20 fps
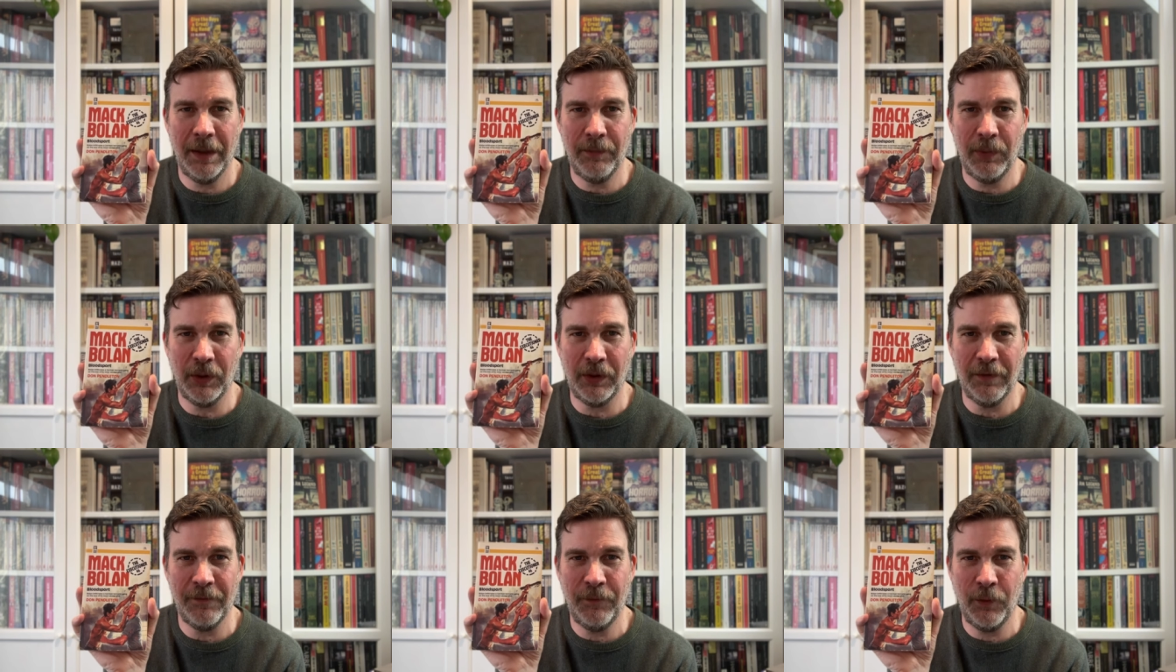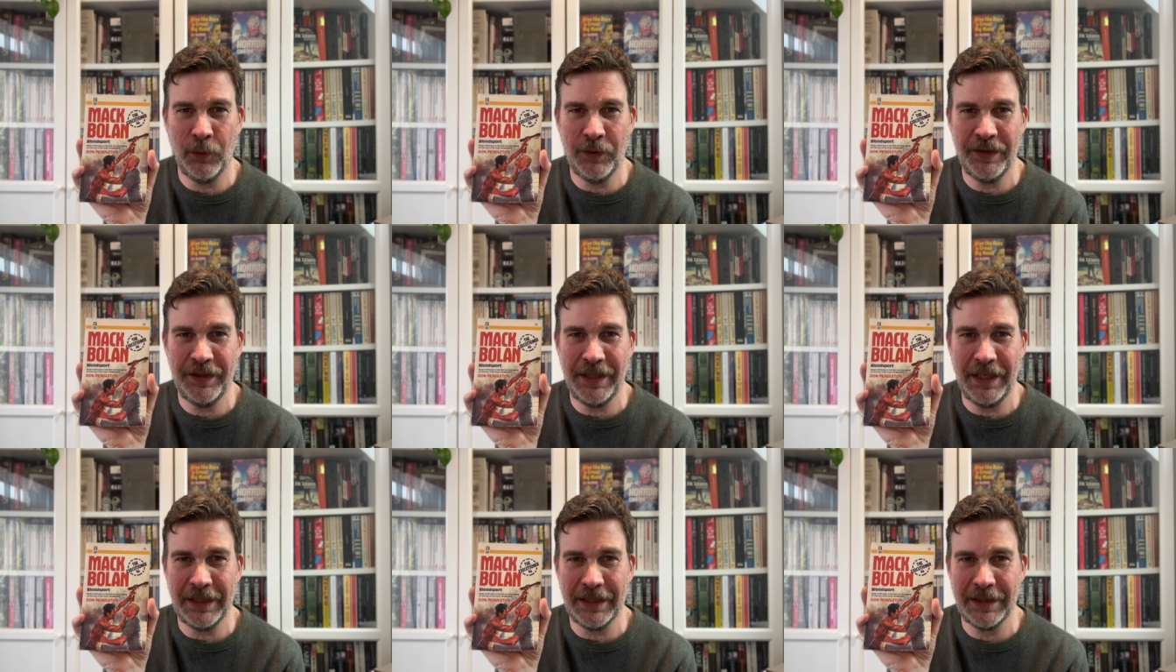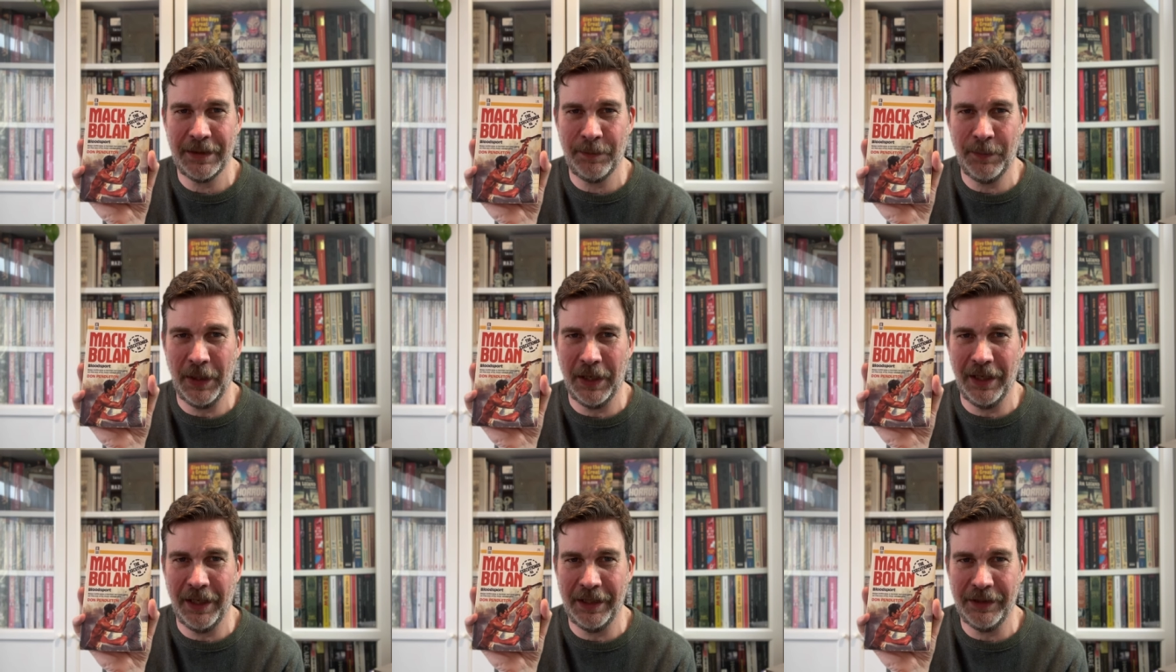book 46
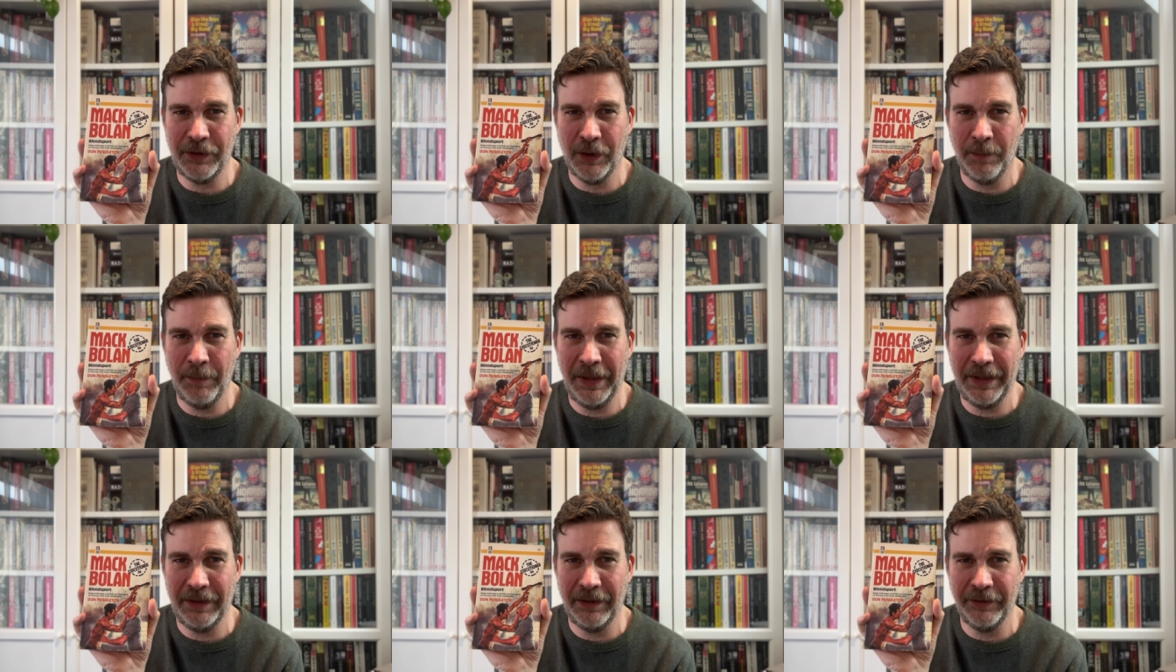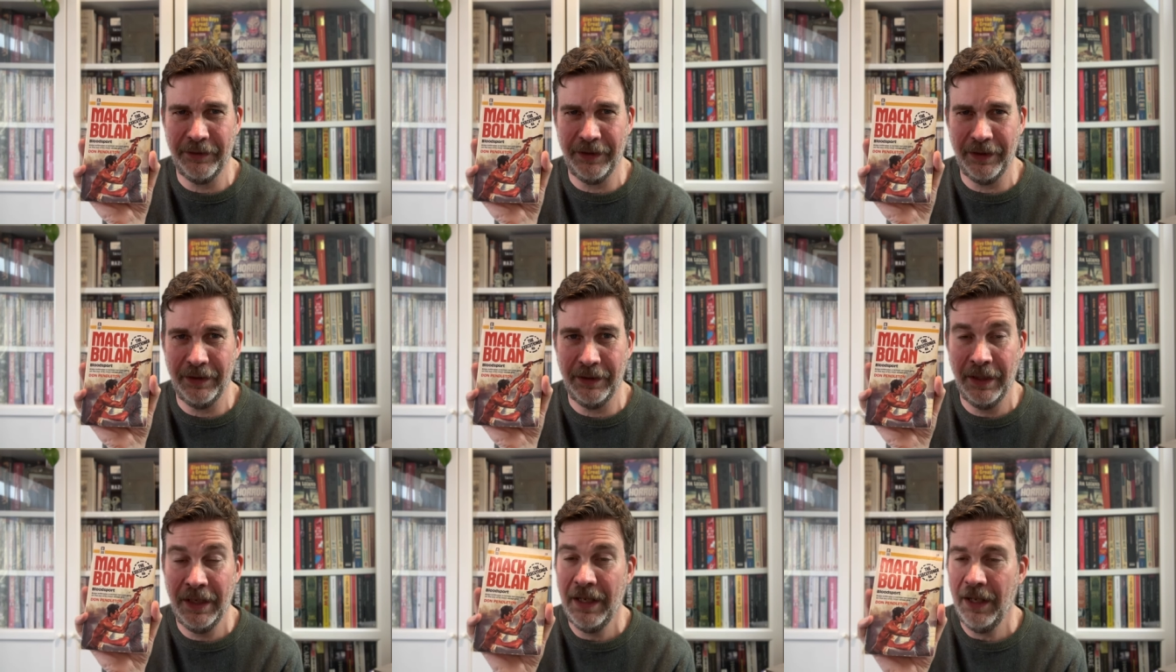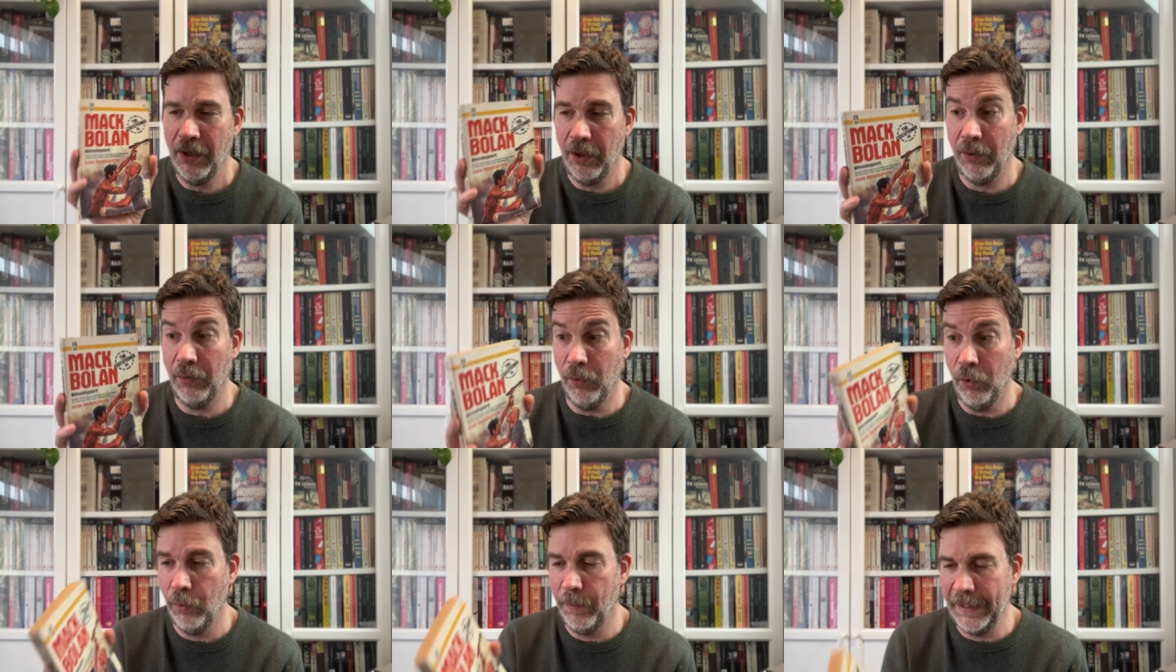by Don Pendleton,
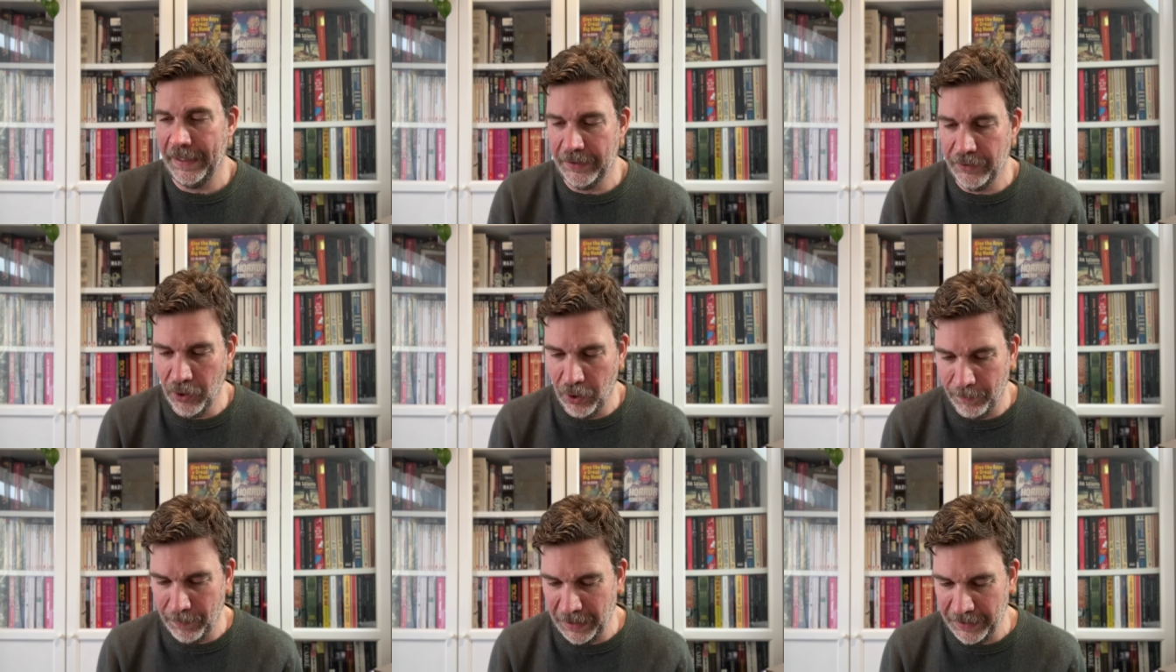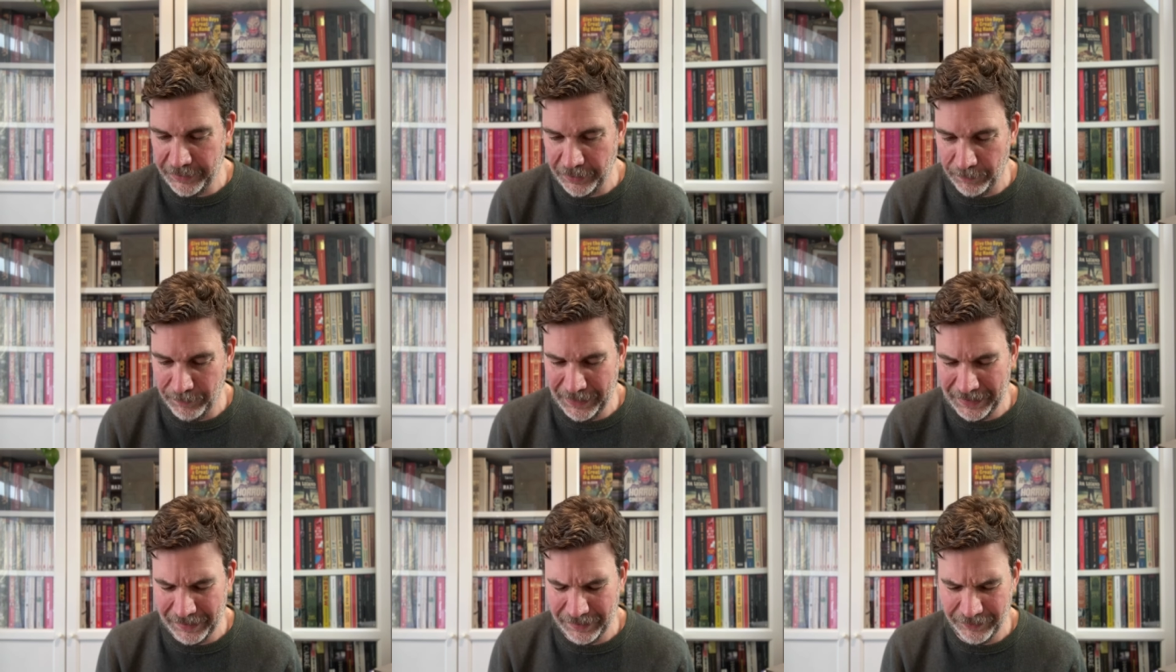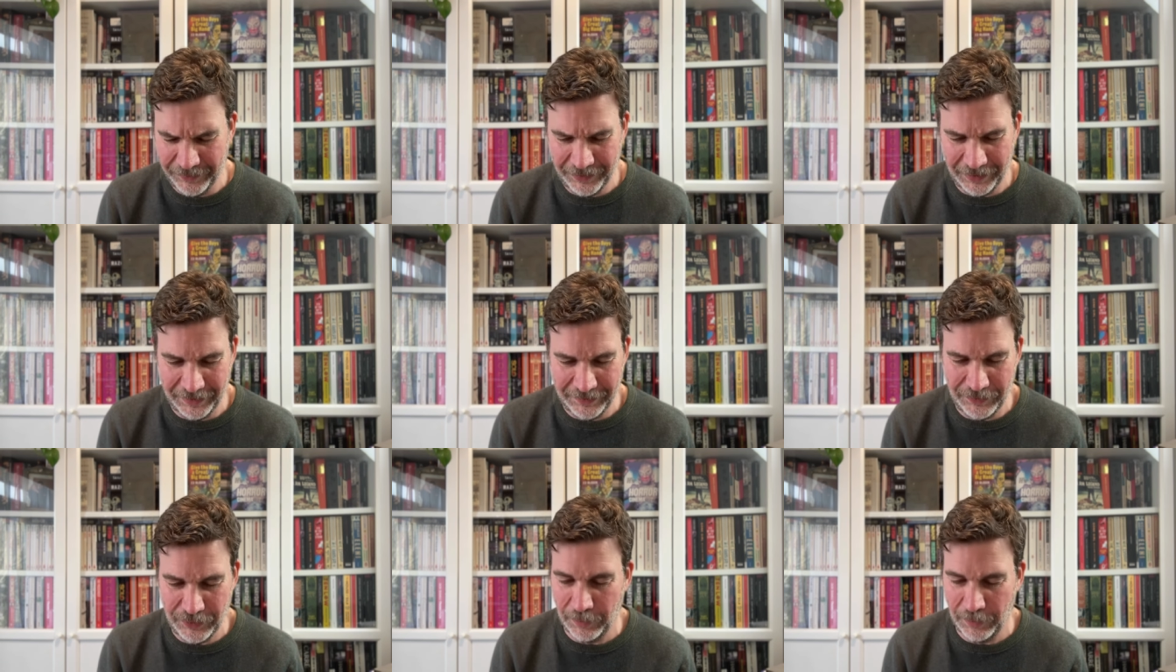albeit not by Don Pendleton.